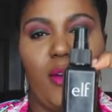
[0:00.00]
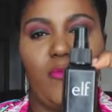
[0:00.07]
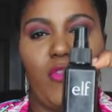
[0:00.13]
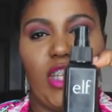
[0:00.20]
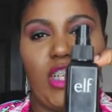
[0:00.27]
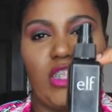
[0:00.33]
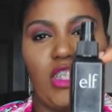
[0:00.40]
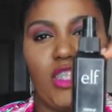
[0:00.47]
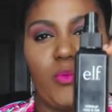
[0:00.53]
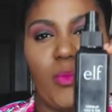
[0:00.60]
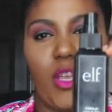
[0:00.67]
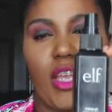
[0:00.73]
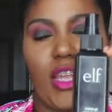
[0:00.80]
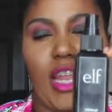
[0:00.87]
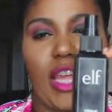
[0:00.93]
Finishing
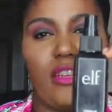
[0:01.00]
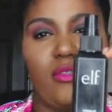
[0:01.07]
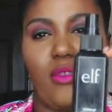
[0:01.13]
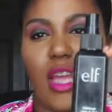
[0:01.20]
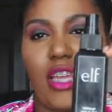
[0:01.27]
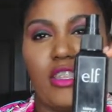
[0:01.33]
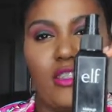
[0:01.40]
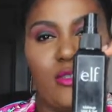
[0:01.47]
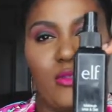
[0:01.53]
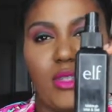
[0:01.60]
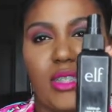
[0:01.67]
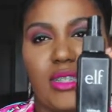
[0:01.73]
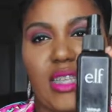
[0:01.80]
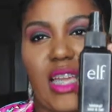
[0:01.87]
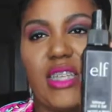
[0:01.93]
spray, and I do not use
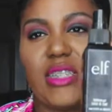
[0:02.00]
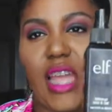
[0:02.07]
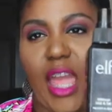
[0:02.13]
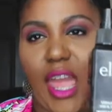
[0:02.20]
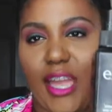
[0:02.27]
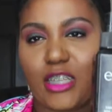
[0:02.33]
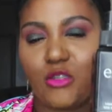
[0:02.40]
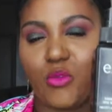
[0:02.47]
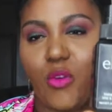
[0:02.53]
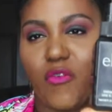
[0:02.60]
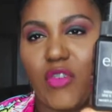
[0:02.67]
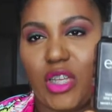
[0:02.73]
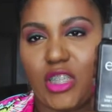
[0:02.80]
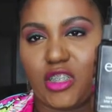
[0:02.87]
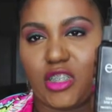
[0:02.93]
this as an actual
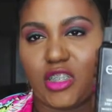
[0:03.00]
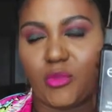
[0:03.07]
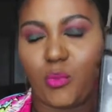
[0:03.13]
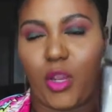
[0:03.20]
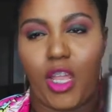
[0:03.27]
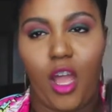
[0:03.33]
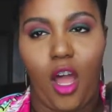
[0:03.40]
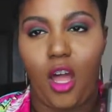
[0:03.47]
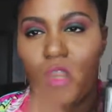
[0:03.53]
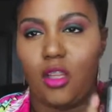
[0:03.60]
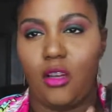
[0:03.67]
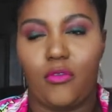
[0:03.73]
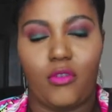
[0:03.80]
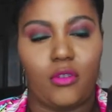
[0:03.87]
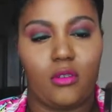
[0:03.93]
finishing spray all
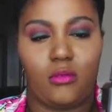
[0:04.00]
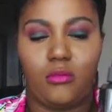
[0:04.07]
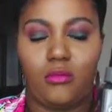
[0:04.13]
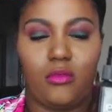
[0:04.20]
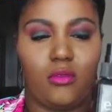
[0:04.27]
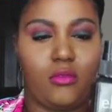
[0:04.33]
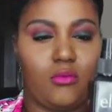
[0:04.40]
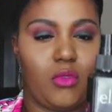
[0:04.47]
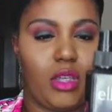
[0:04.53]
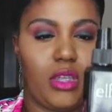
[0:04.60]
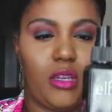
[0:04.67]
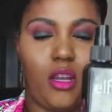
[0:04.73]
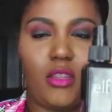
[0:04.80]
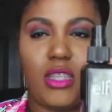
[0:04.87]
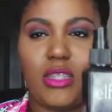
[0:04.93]
over.
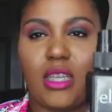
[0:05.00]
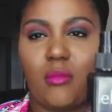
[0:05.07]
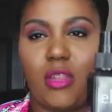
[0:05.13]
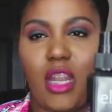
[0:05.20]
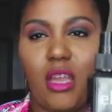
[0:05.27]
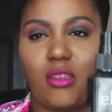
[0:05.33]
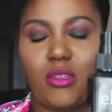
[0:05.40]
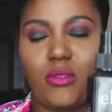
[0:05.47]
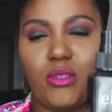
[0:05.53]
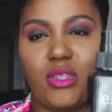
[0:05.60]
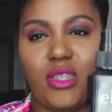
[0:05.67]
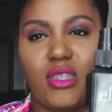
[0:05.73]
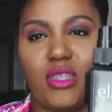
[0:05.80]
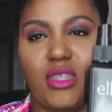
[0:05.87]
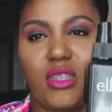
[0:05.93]
The only time that I'll use
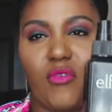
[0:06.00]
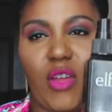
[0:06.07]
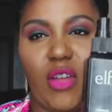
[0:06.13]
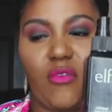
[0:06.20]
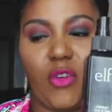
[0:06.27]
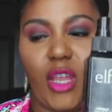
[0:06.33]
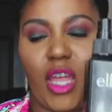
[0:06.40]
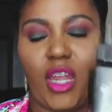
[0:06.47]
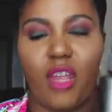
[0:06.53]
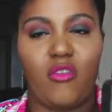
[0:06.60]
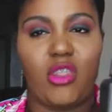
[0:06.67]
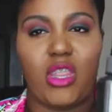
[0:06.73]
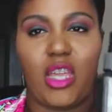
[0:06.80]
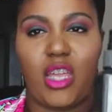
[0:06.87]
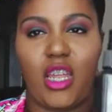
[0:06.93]
this is if I forgot
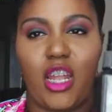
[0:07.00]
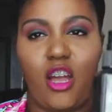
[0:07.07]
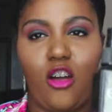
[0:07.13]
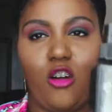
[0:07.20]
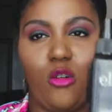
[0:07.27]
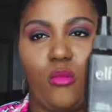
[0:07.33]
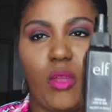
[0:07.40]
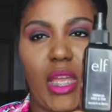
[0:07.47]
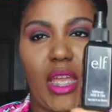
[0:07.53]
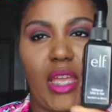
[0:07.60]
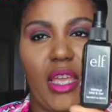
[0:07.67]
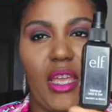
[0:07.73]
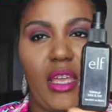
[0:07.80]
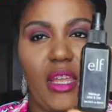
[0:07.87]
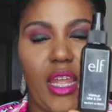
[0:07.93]
everything at home
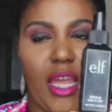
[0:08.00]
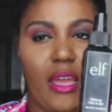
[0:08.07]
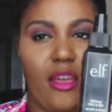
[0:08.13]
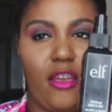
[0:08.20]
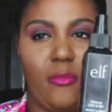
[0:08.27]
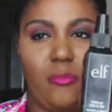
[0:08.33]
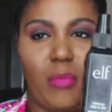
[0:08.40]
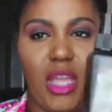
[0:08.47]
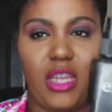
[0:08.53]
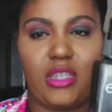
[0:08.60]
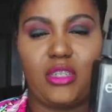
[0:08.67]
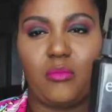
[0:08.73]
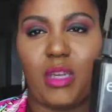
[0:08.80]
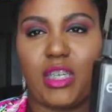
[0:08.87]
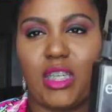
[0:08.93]
and I made it
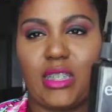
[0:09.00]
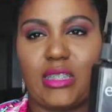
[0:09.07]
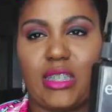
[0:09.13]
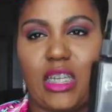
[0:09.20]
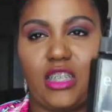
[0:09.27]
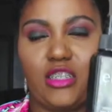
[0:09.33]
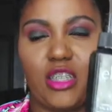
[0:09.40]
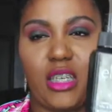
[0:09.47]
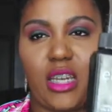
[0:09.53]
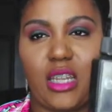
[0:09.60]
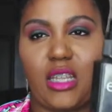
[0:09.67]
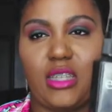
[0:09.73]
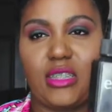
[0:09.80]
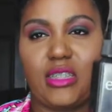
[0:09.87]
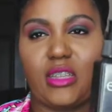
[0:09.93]
to my destination
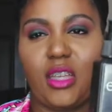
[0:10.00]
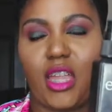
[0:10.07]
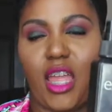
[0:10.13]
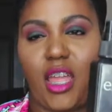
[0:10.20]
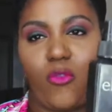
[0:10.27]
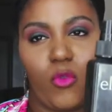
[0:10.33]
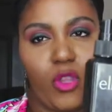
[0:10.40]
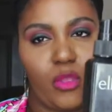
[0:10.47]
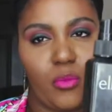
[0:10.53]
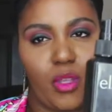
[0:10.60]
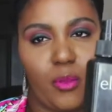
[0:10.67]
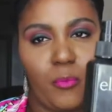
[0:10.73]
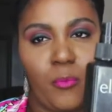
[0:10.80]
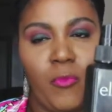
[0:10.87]
and this is all I have with me.